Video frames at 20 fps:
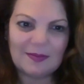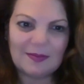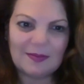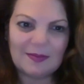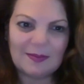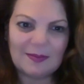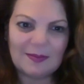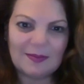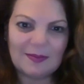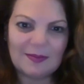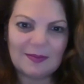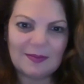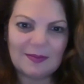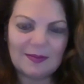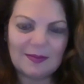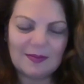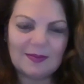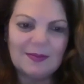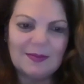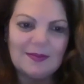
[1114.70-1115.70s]

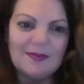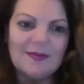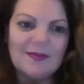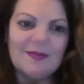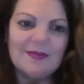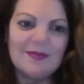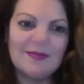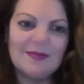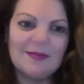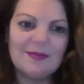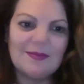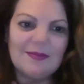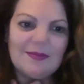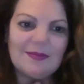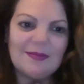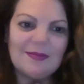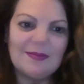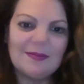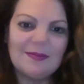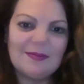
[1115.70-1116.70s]

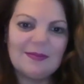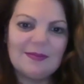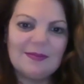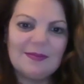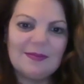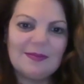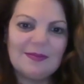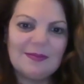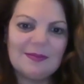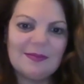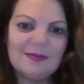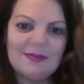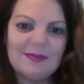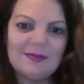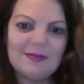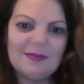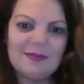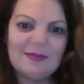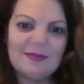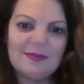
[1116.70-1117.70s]

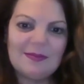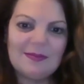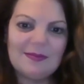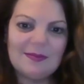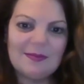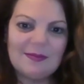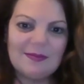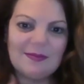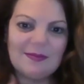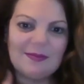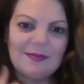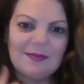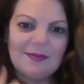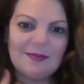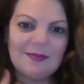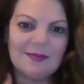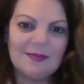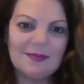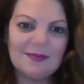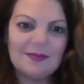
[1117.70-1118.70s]

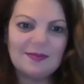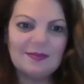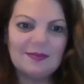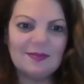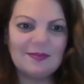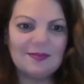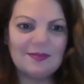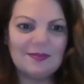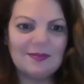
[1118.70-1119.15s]
This person isn't speaking.